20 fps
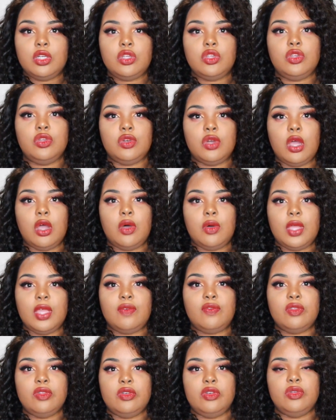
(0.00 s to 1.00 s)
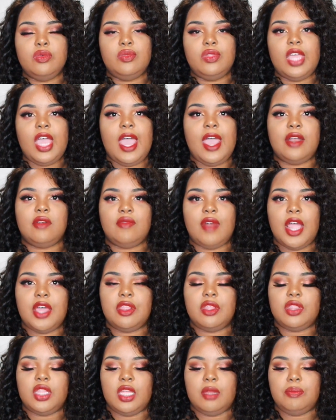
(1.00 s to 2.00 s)
you know if you do that
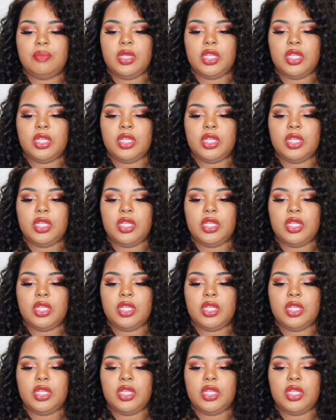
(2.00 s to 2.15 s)
rather than